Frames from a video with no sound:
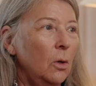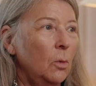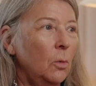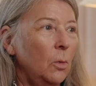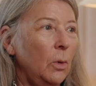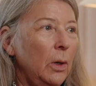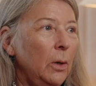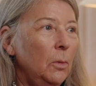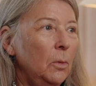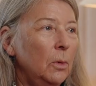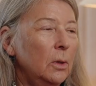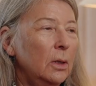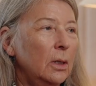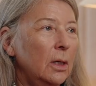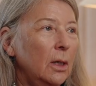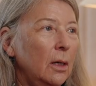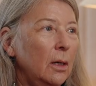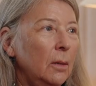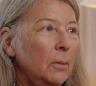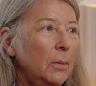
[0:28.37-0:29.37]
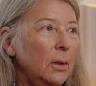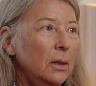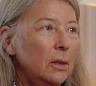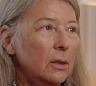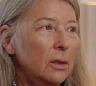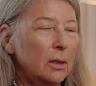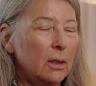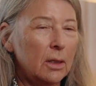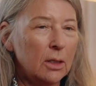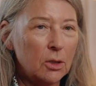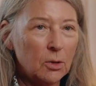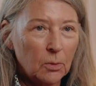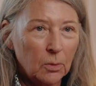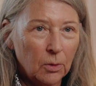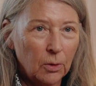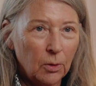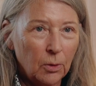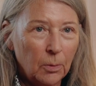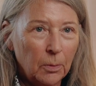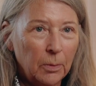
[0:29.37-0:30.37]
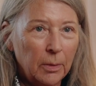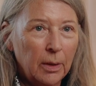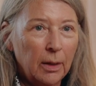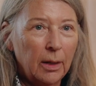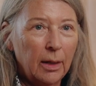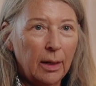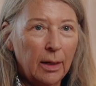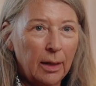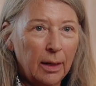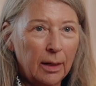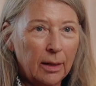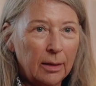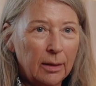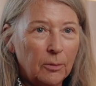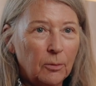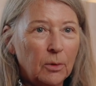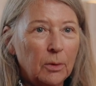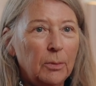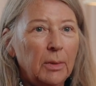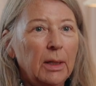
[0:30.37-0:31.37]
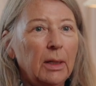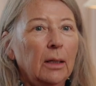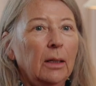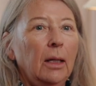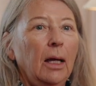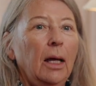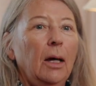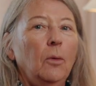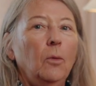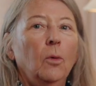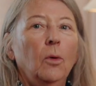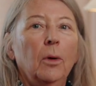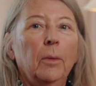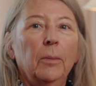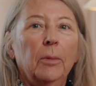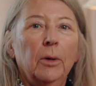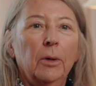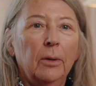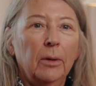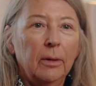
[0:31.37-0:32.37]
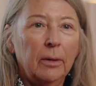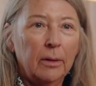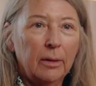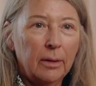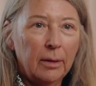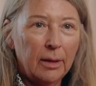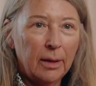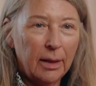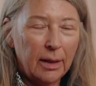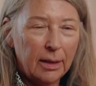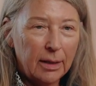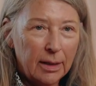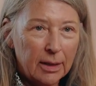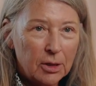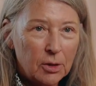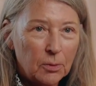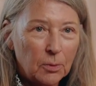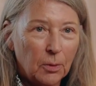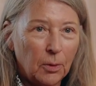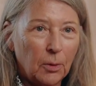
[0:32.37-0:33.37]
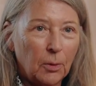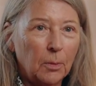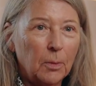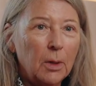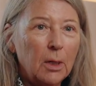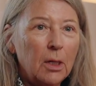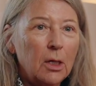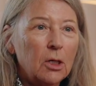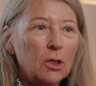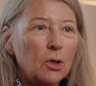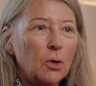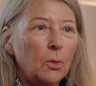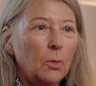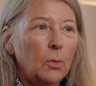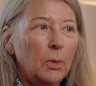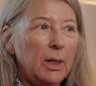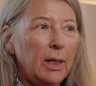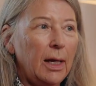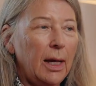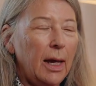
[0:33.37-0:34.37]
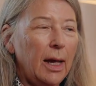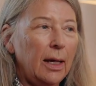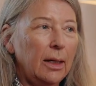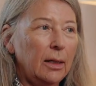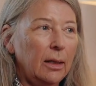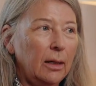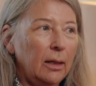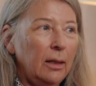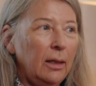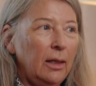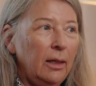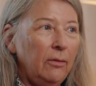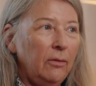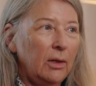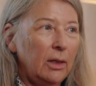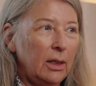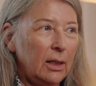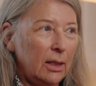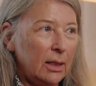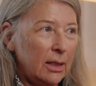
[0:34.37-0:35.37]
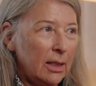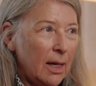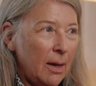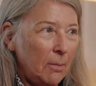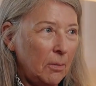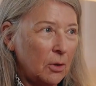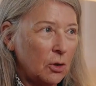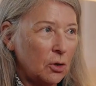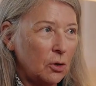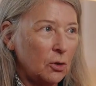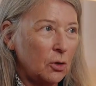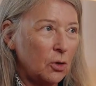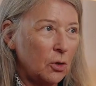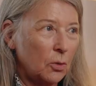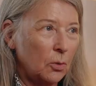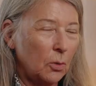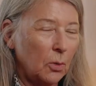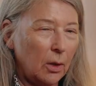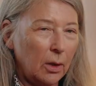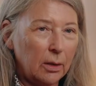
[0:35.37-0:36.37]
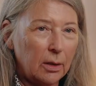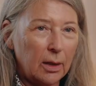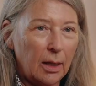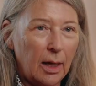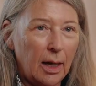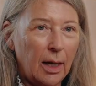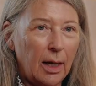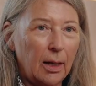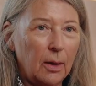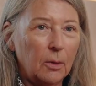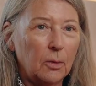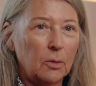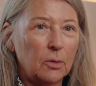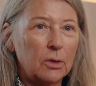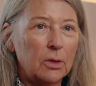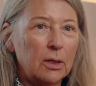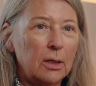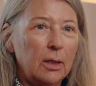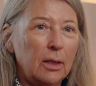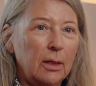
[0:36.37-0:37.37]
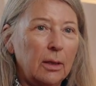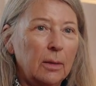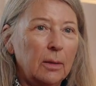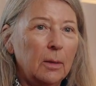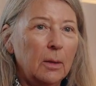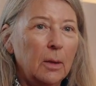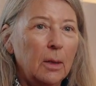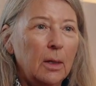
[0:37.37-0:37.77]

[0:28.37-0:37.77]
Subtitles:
We would come into this room and it would be a lot warmer than this room. So we had uneven temperatures throughout the house, and